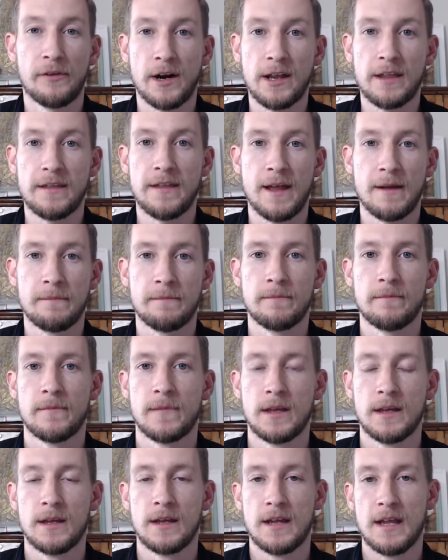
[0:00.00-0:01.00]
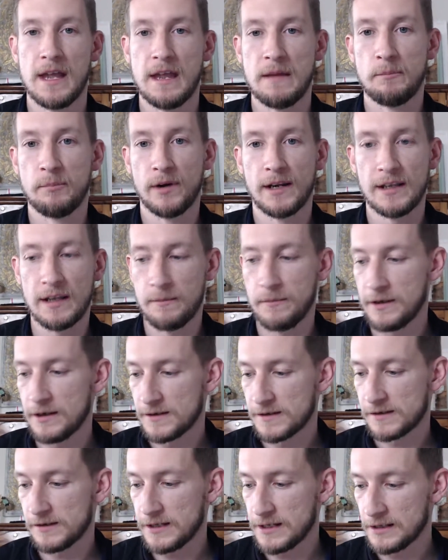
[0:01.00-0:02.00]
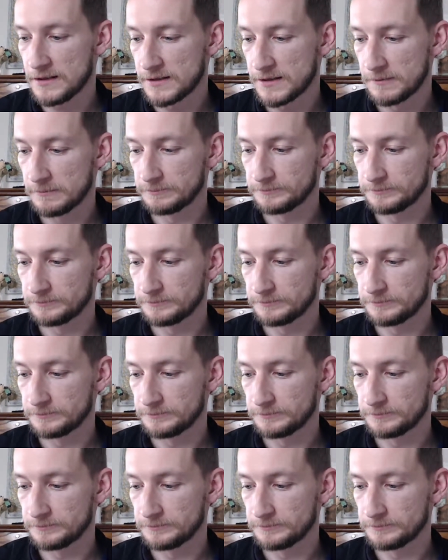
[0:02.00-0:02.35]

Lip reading: of them and bring them in as leads.